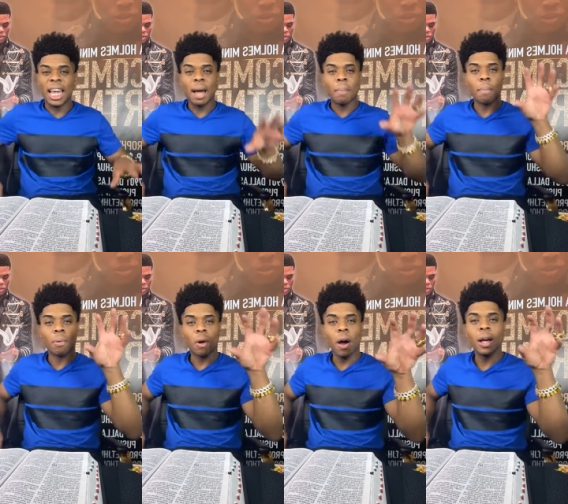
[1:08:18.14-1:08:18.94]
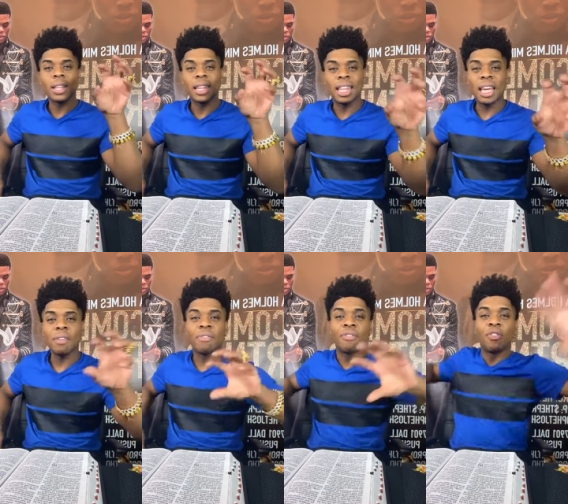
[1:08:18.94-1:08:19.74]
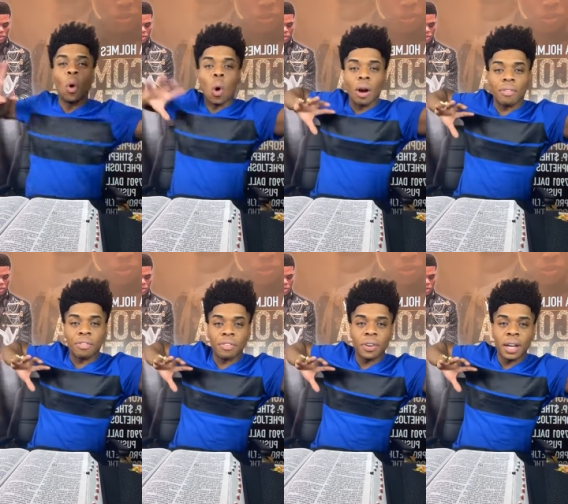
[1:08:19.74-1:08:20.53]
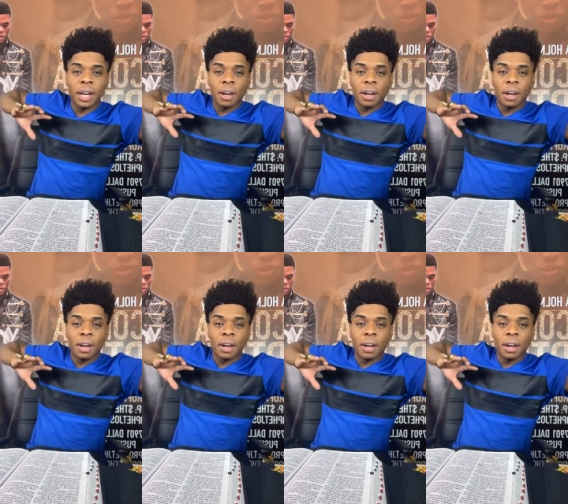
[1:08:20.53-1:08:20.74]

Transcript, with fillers: that brought thee forth